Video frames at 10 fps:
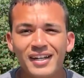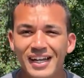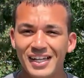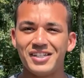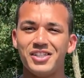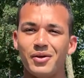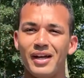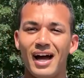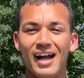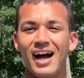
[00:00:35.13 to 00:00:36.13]
get into
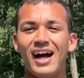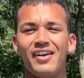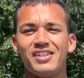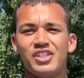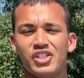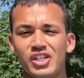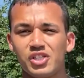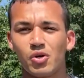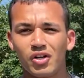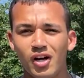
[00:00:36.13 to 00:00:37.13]
it, I highly
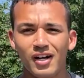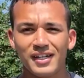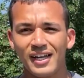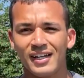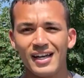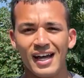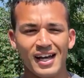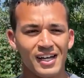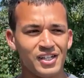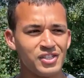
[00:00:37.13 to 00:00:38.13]
suggest door knocking
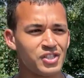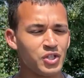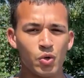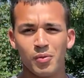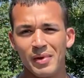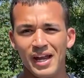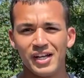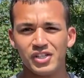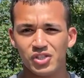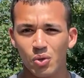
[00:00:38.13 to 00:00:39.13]
as your
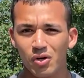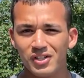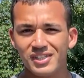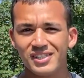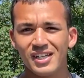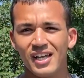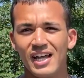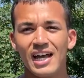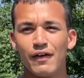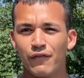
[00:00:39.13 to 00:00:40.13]
main source
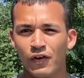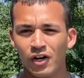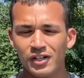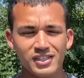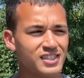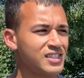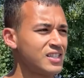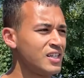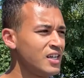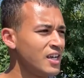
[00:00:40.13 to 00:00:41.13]
at first.
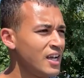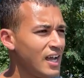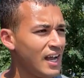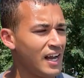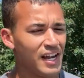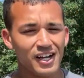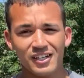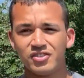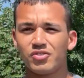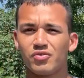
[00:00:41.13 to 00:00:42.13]

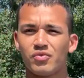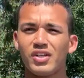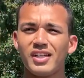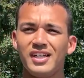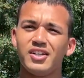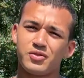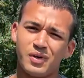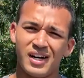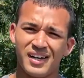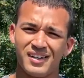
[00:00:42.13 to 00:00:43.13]
And really, here's
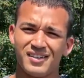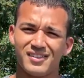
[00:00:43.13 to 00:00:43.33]
why.